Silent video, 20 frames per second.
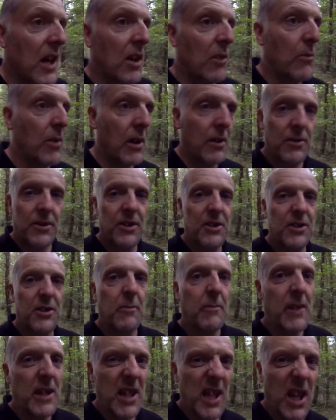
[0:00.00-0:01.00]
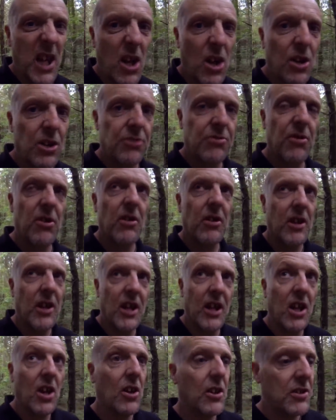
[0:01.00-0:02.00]
Perhaps it's a mini Hadron
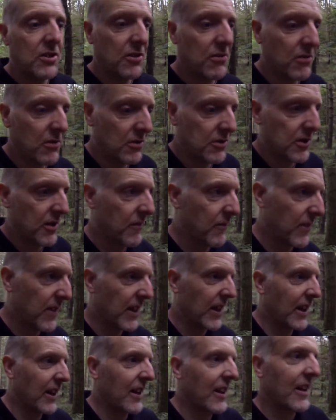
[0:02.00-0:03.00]
Collider or something.